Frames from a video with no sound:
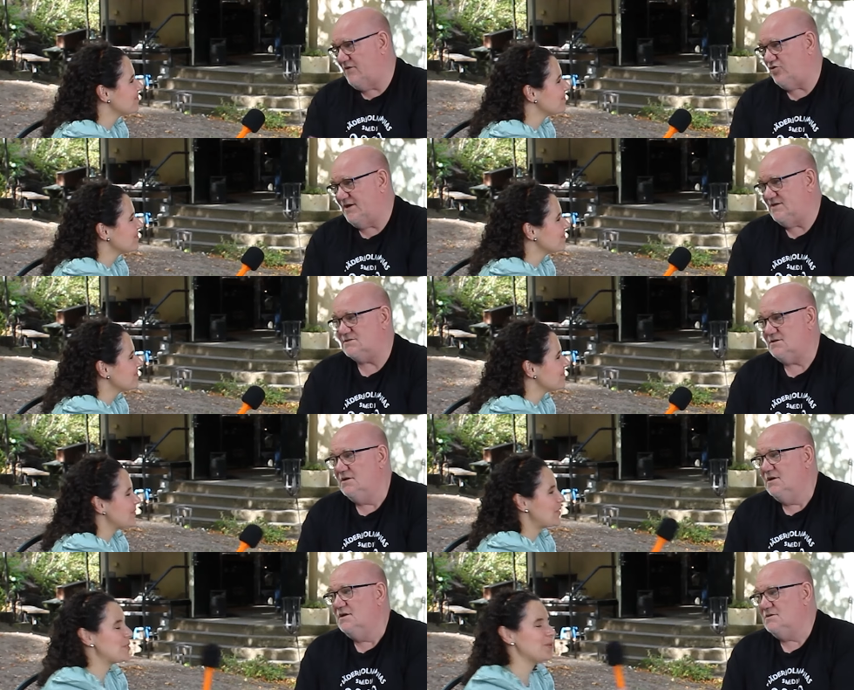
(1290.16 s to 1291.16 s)
Speaker 1: whatever it is.
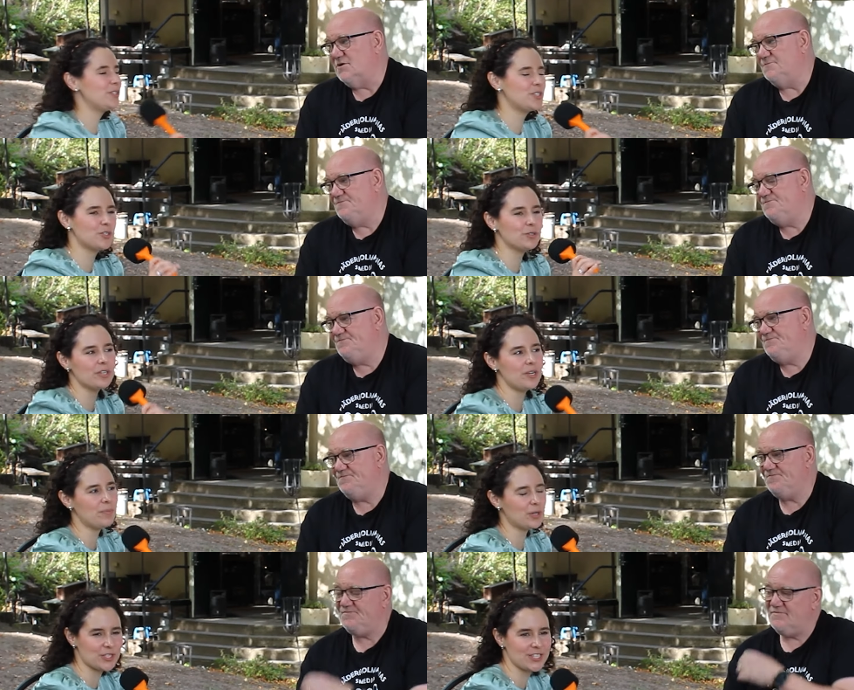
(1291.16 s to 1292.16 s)
Speaker 2: So it's truly
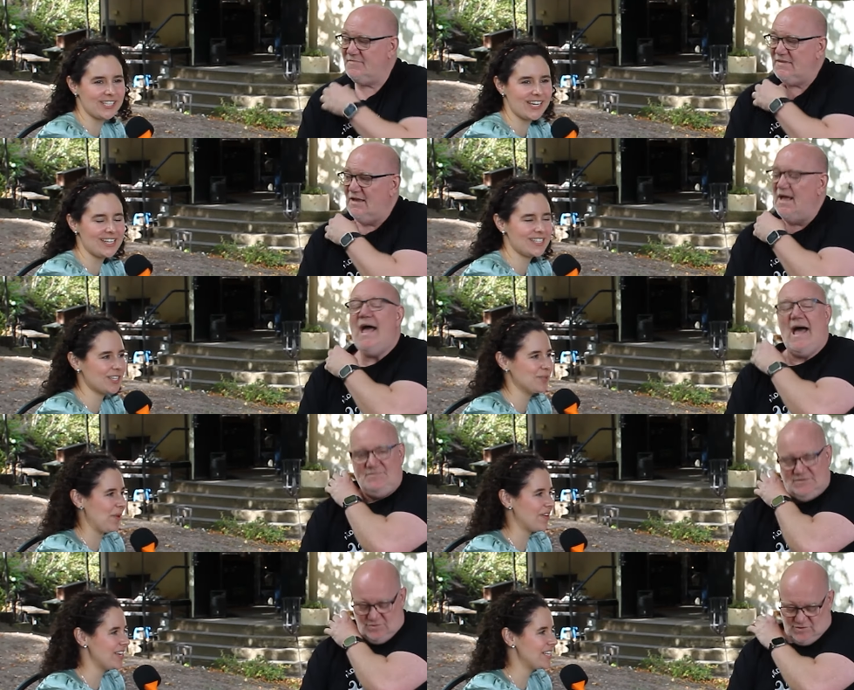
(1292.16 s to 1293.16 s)
personalized
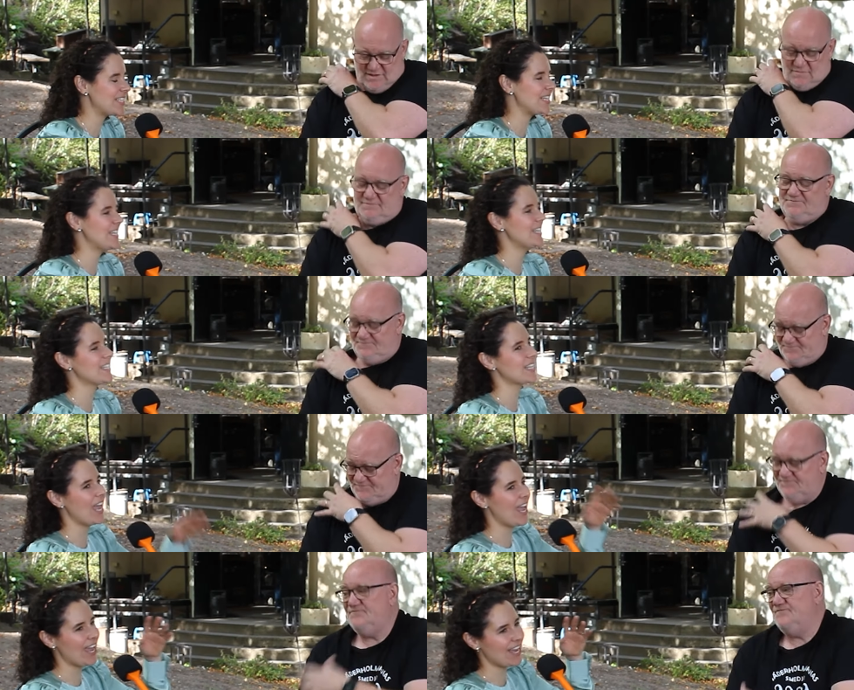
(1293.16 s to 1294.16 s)
experiences
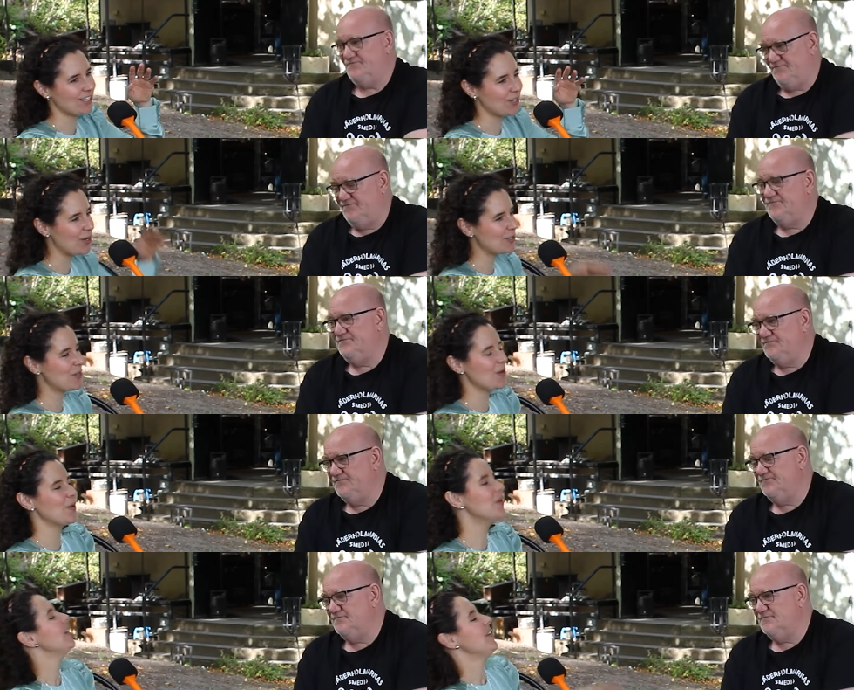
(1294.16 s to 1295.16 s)
and also
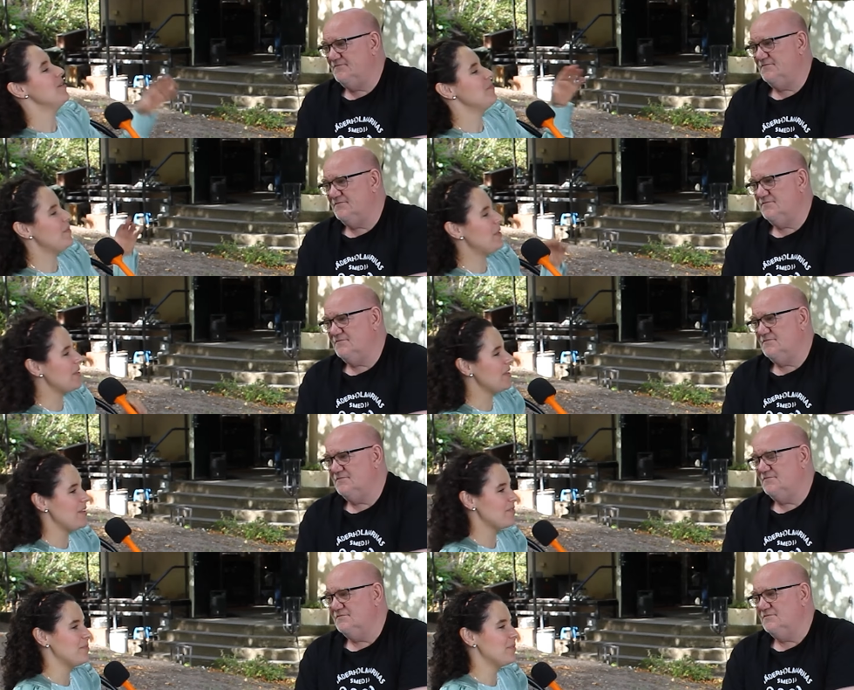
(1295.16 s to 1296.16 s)
maybe
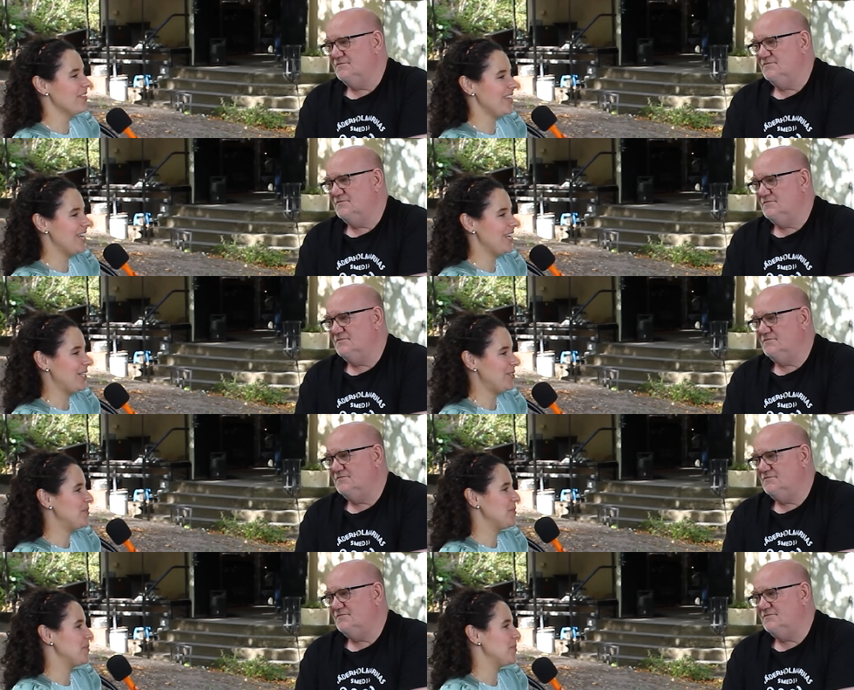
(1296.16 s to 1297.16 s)
even building it
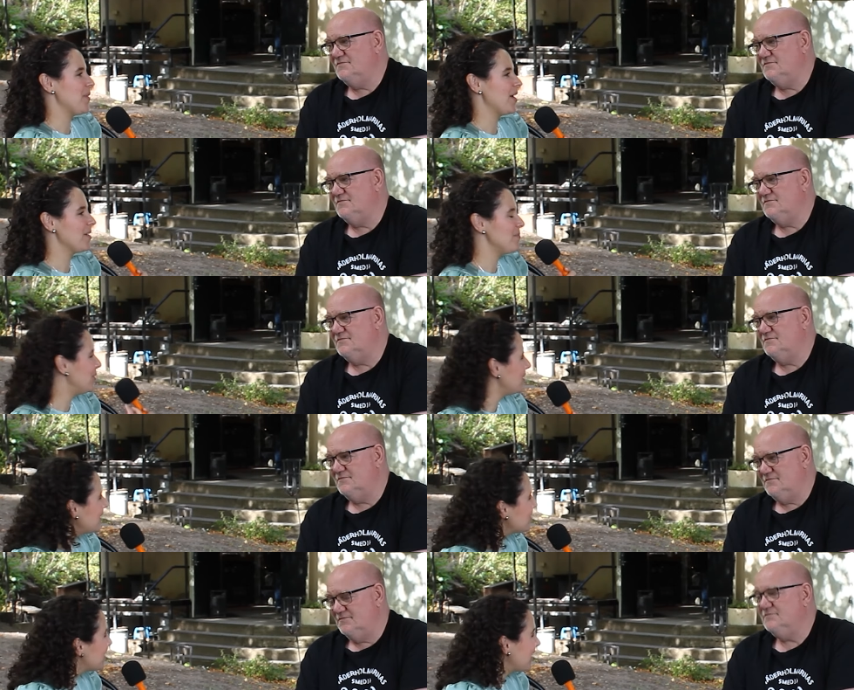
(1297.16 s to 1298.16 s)
into a
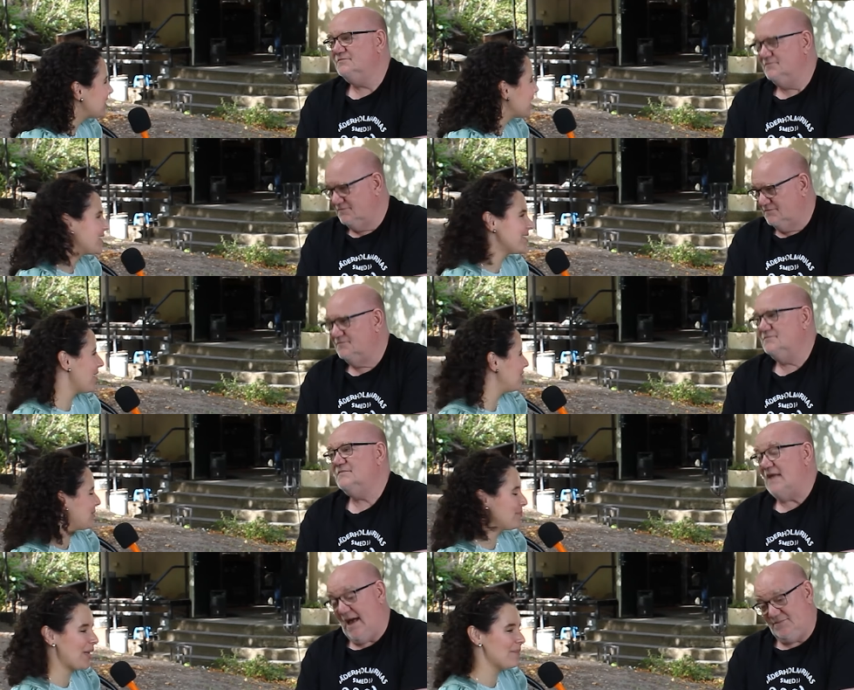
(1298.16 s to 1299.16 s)
community event that's of
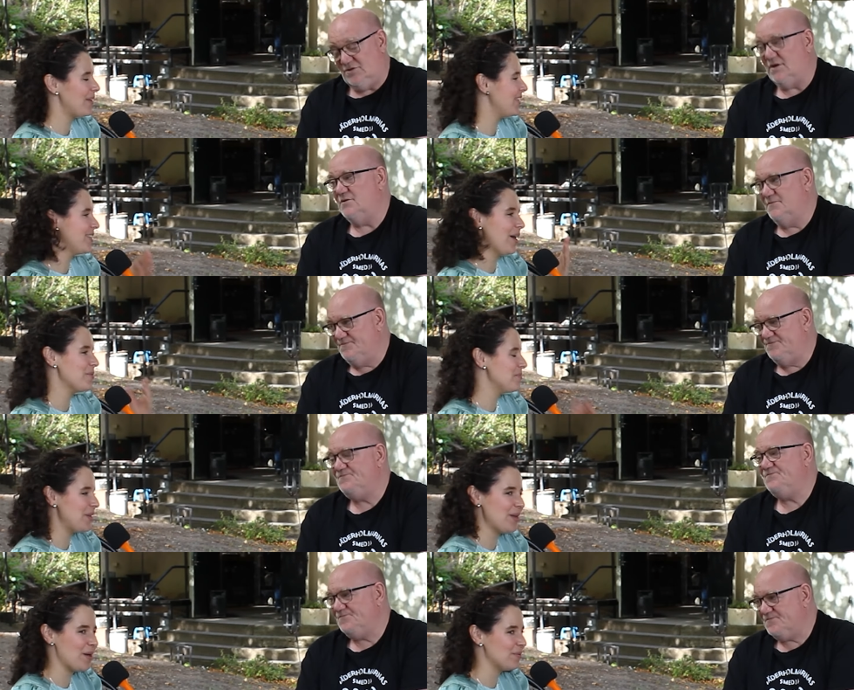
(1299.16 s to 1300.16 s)
some type. Absolutely. I think that would
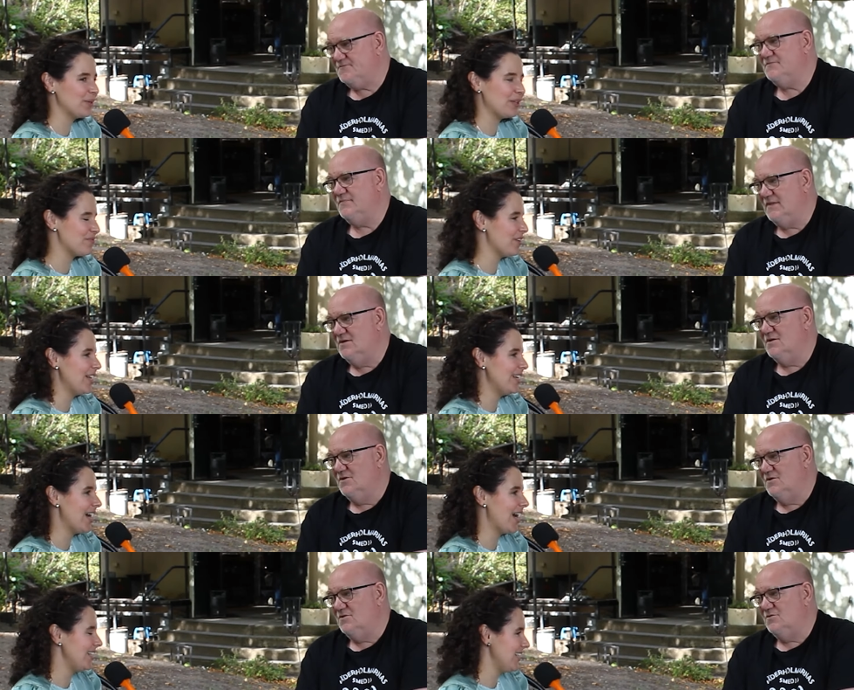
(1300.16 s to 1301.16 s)
be a really fun
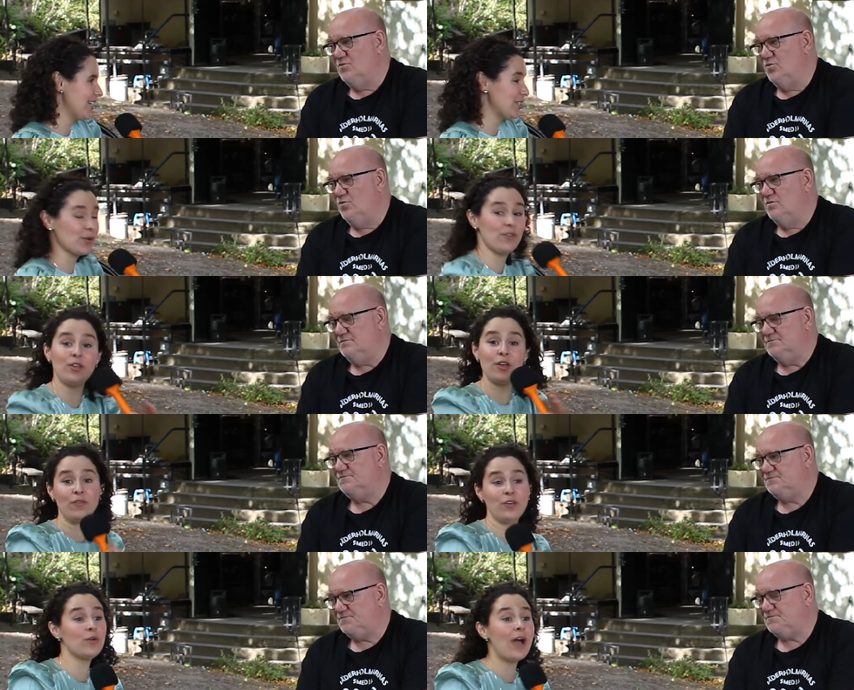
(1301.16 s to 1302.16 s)
idea. So if you,
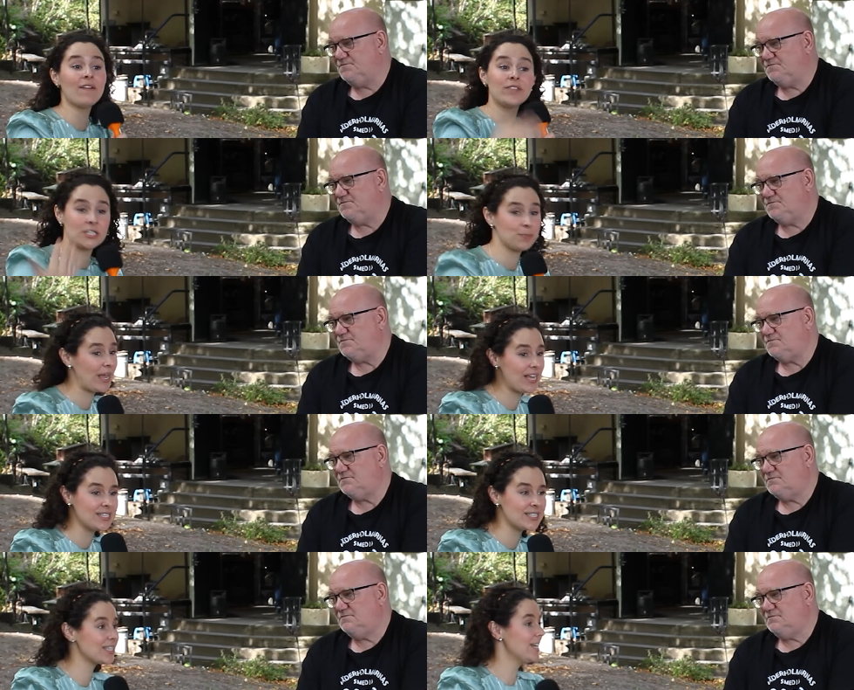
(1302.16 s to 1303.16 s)
if you have the
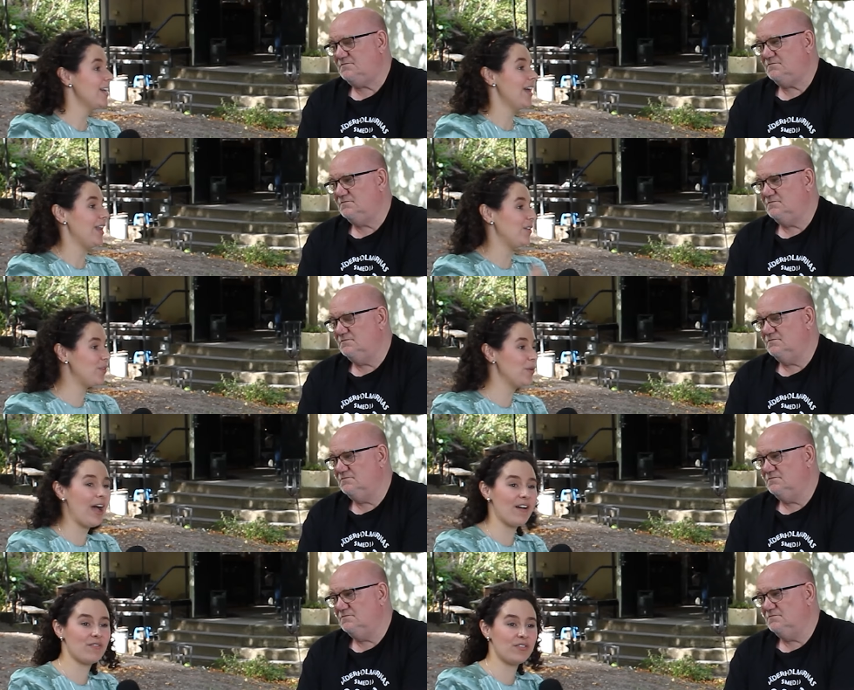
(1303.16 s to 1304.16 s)
space and if you
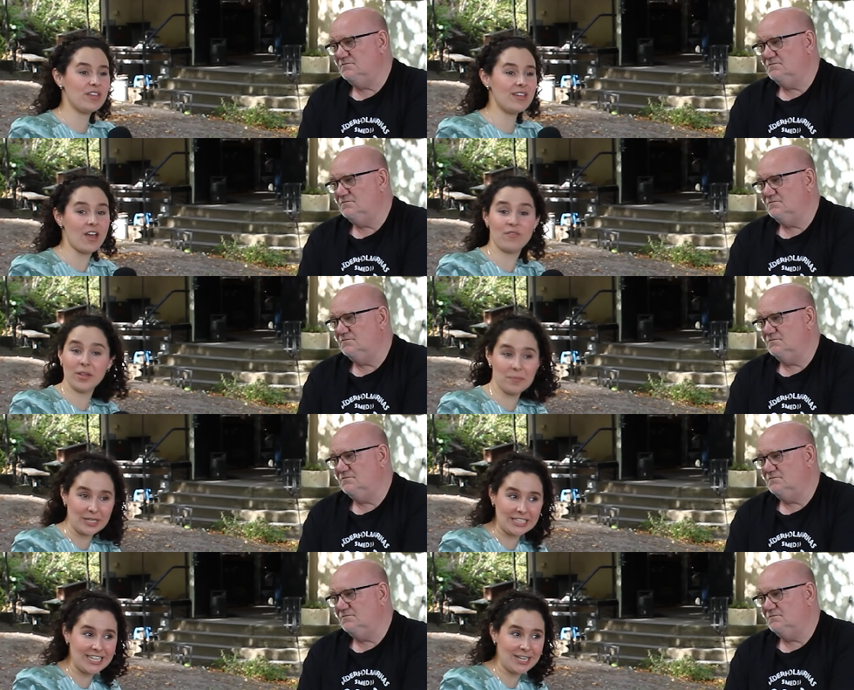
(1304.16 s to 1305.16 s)
have the
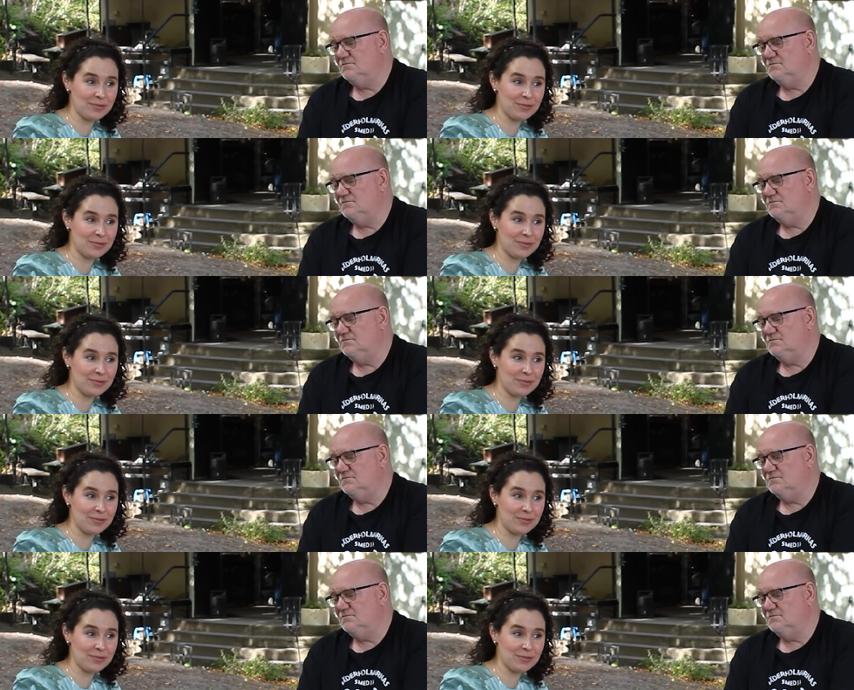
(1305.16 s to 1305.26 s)
availability,